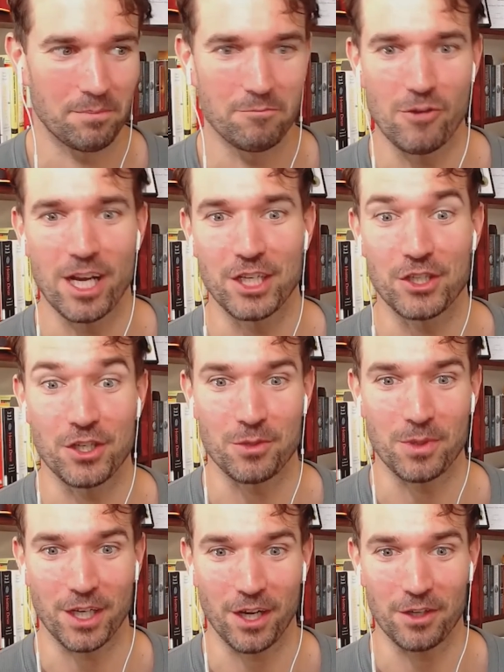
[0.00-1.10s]
really choose
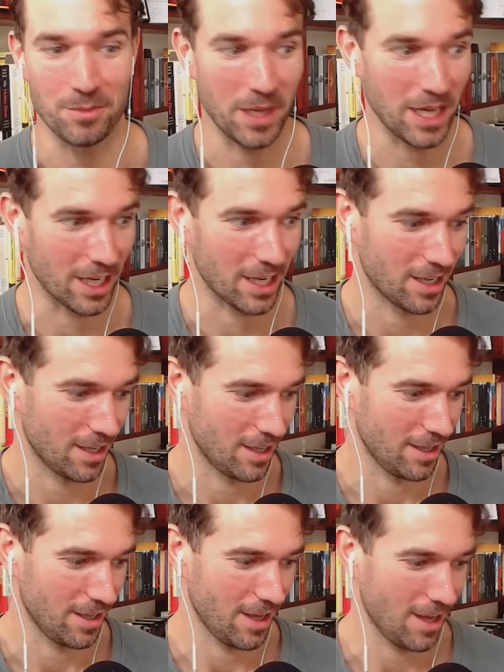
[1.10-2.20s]
when you're going to peak.
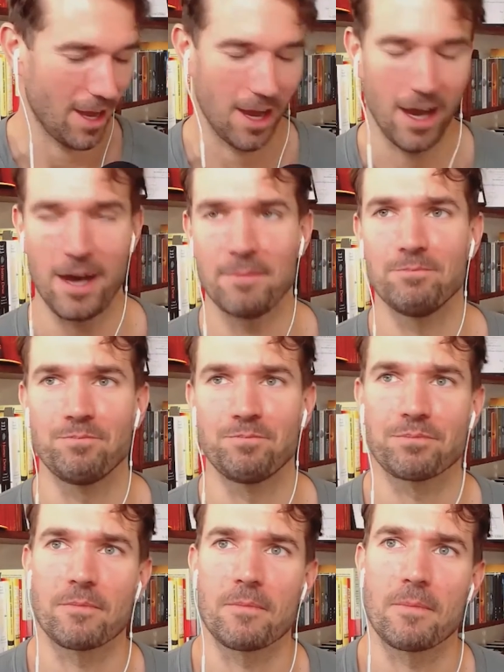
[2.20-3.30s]

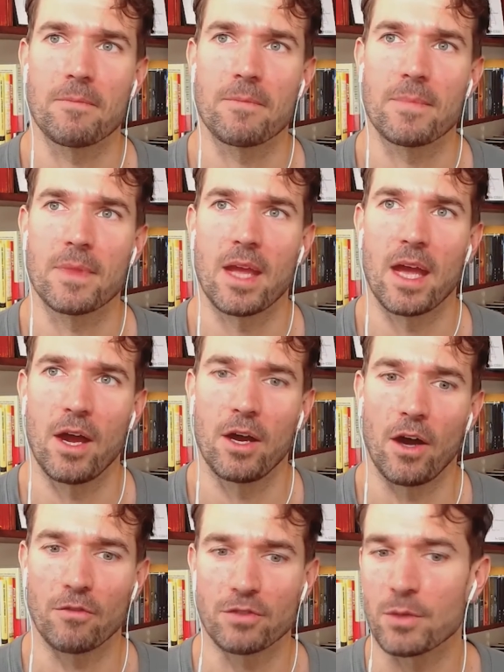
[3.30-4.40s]

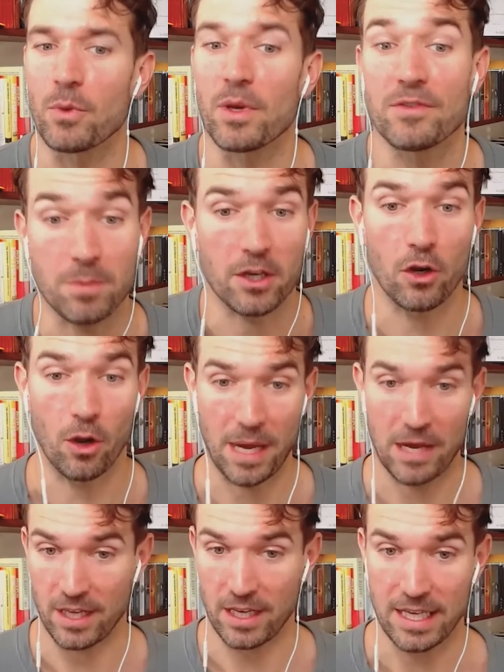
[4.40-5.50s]
Obviously, we've spoken a lot
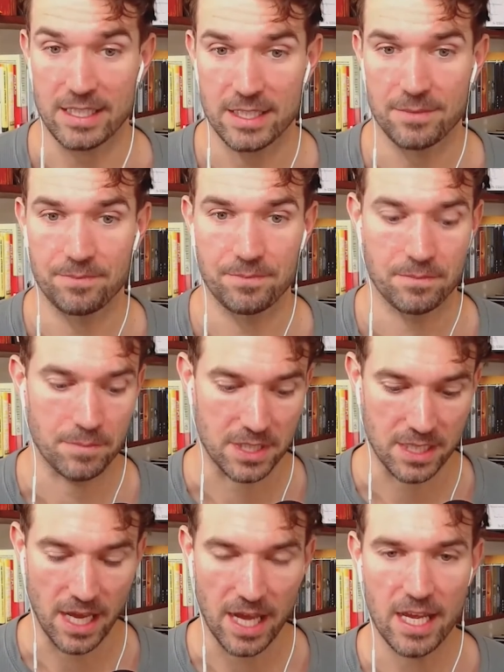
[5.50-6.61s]
about the elites, but
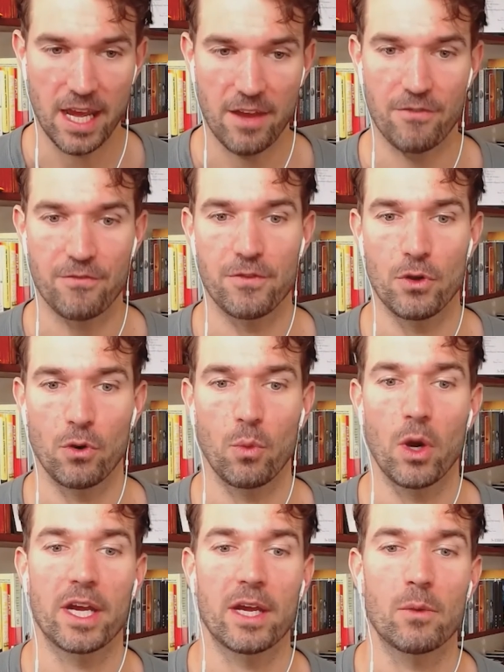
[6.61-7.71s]
say if you're
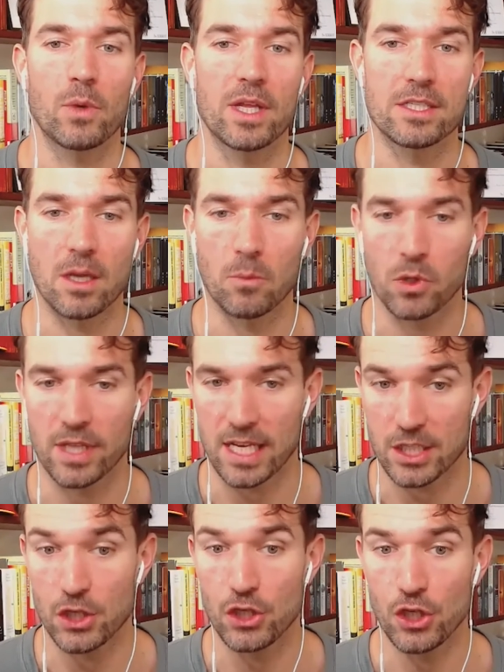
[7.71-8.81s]
working with someone
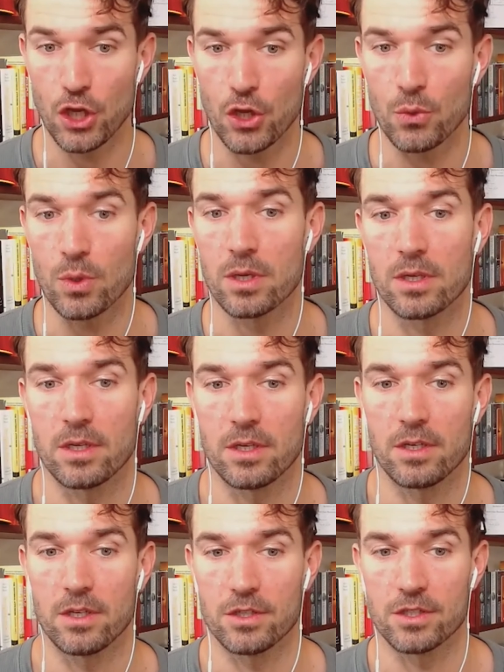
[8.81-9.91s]
that's new
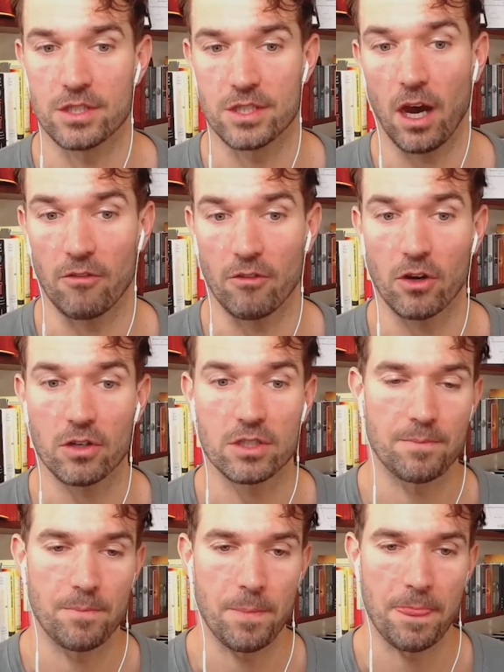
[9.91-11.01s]
to Hyrox,
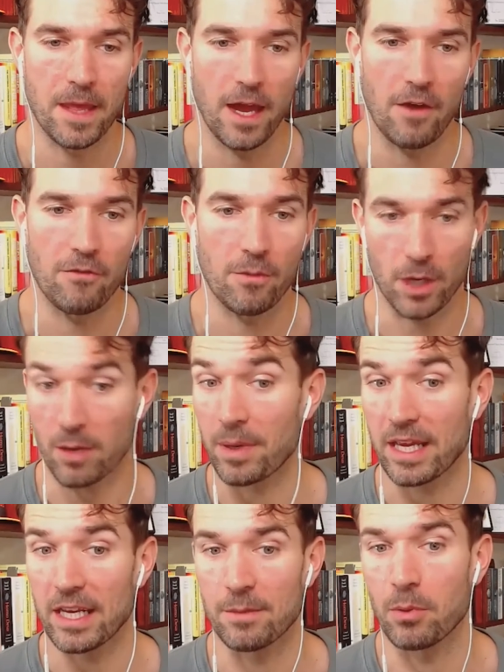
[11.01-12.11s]
from like a
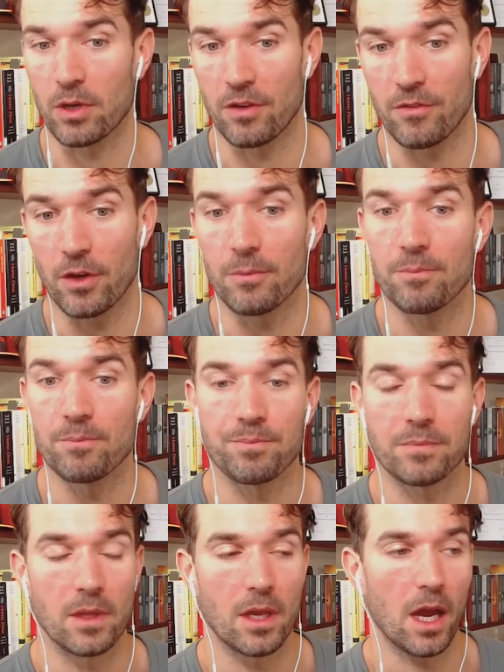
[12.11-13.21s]
beginner point of view,
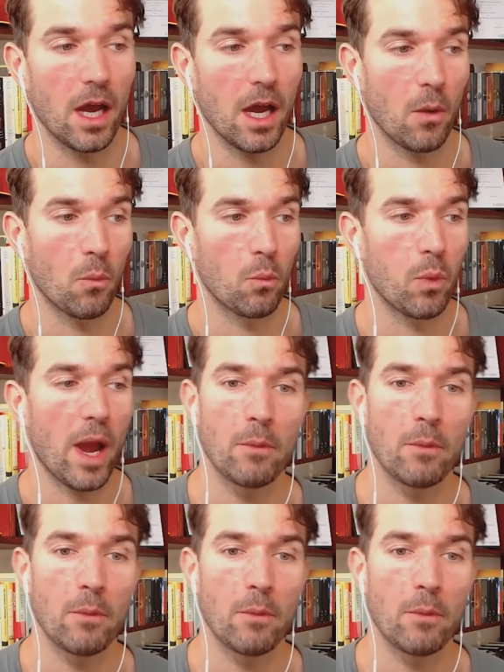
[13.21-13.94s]
where